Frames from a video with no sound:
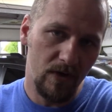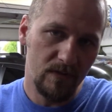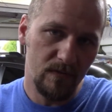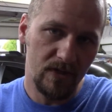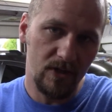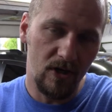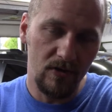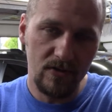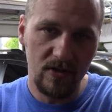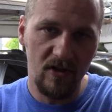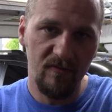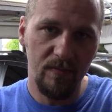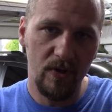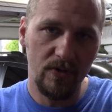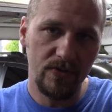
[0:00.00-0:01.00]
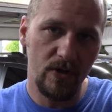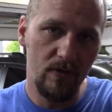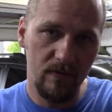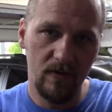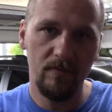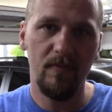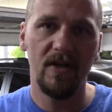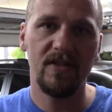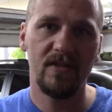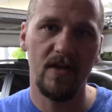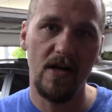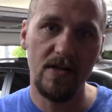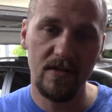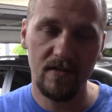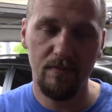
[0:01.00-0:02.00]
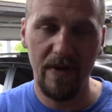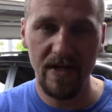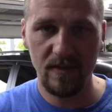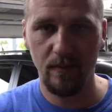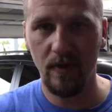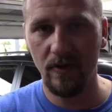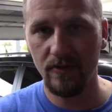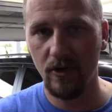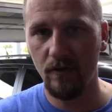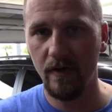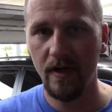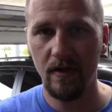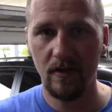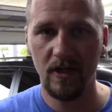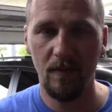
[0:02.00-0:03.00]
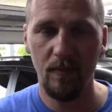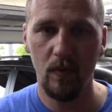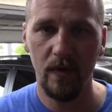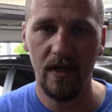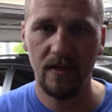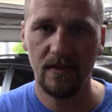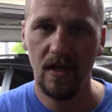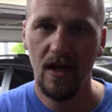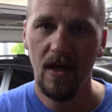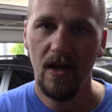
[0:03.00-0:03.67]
because my daughter's softball's over, my son's baseball's over here in a couple weeks.